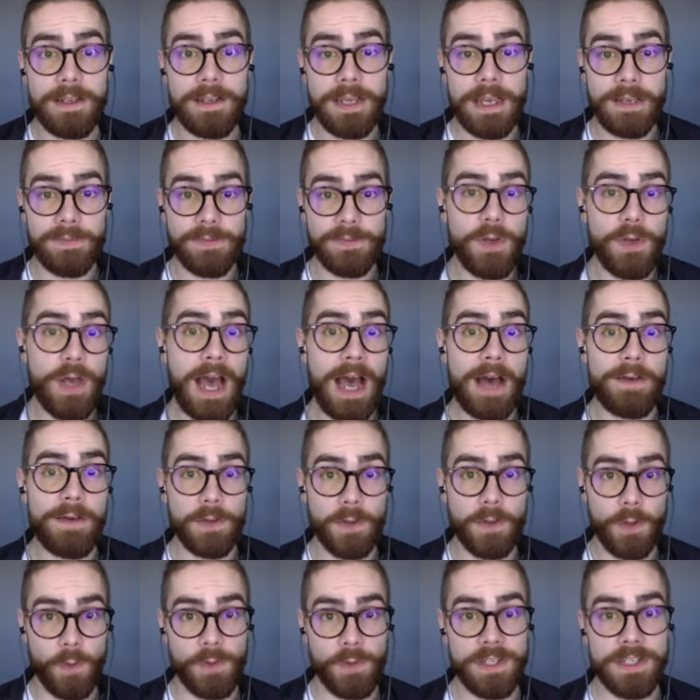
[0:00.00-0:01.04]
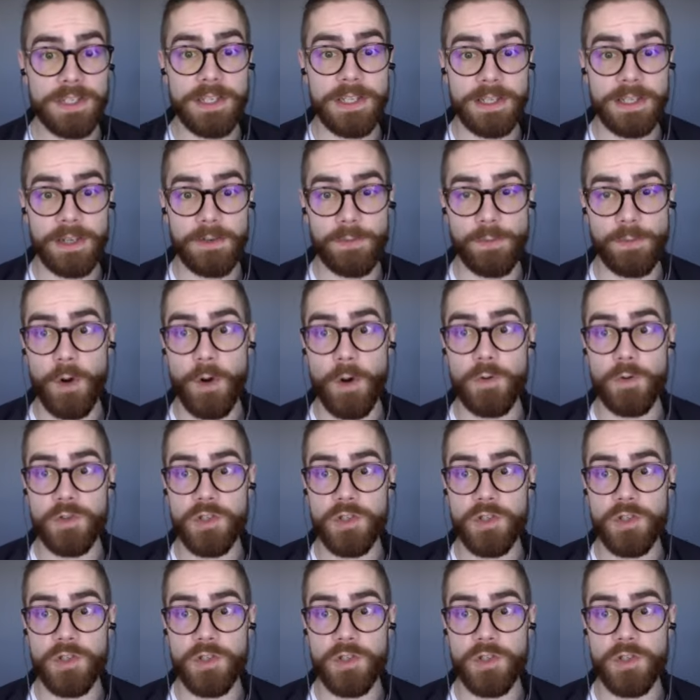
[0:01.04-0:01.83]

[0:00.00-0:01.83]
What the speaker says: if you have a holistic approach.